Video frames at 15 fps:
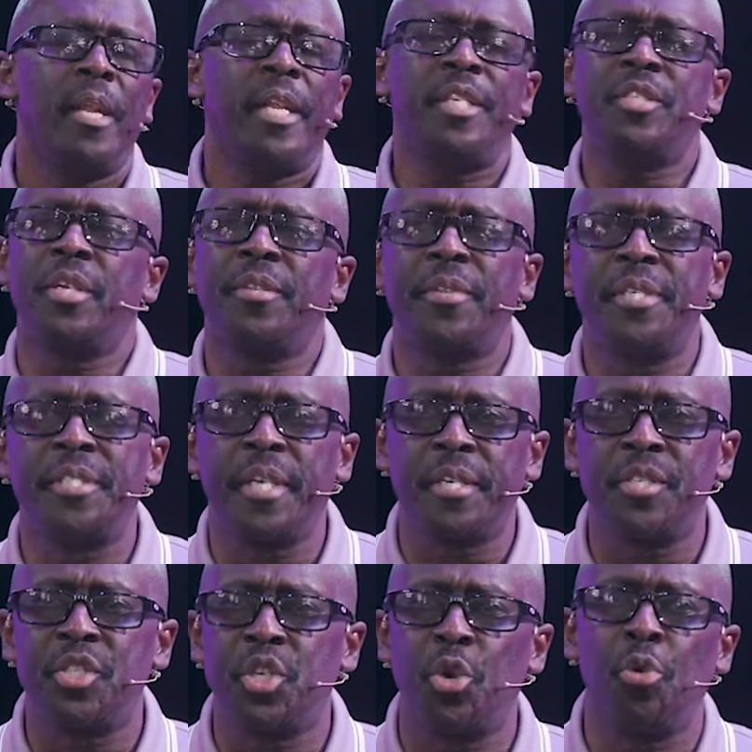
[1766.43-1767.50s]
These are the things
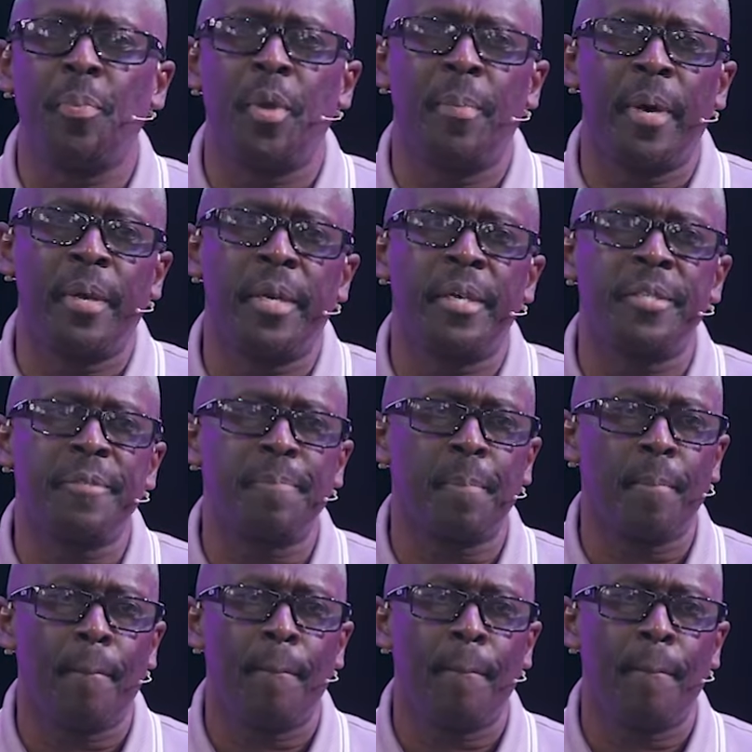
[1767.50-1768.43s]
that concern me about us.